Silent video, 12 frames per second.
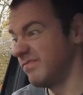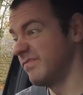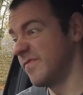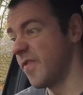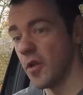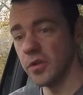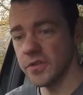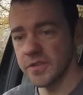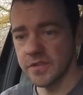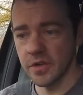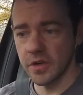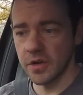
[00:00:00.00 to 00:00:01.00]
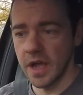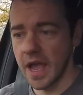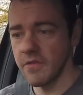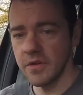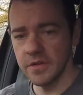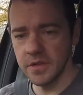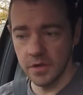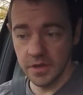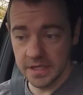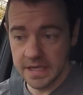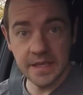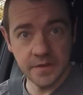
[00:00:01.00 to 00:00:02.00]
faults or errors,
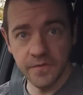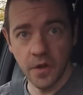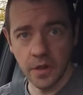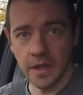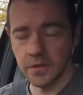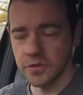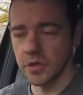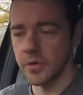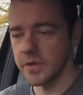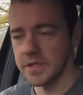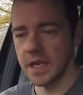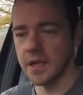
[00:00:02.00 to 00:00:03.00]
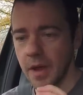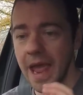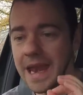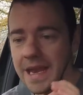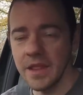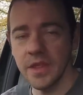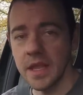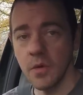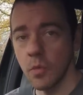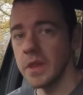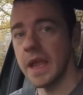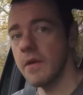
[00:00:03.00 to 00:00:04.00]
this has a fault, I'll show you in a second, but anything
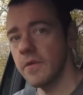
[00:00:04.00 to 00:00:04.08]
will get